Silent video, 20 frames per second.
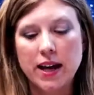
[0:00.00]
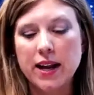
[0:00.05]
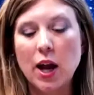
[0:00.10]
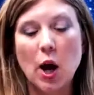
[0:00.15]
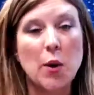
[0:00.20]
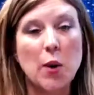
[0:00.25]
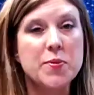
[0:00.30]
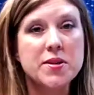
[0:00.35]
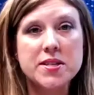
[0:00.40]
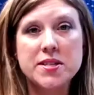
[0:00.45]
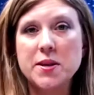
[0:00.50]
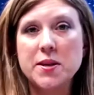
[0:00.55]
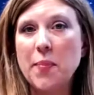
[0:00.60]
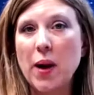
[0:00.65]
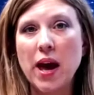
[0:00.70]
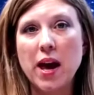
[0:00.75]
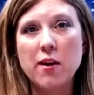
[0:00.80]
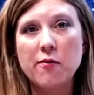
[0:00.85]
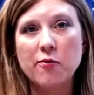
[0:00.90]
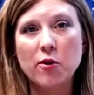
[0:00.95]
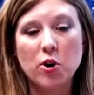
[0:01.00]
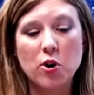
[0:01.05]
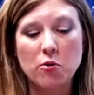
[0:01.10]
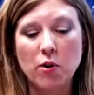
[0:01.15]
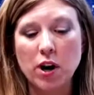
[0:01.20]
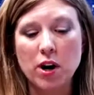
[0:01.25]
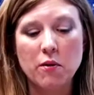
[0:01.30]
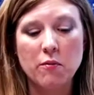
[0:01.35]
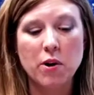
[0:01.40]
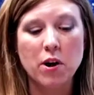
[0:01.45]
It helps us to pay
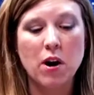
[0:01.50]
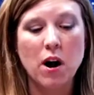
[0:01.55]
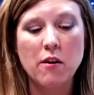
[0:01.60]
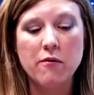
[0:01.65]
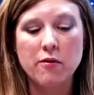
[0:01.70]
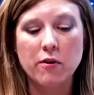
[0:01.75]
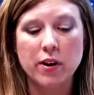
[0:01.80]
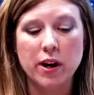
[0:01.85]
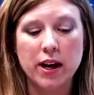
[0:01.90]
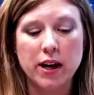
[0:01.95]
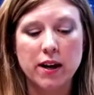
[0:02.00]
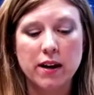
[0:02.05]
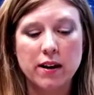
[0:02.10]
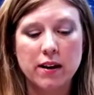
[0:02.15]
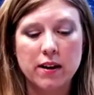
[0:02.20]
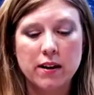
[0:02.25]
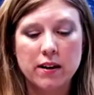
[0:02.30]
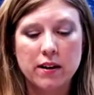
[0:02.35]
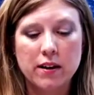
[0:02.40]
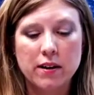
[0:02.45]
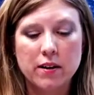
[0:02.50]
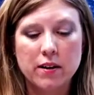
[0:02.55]
for credit recovery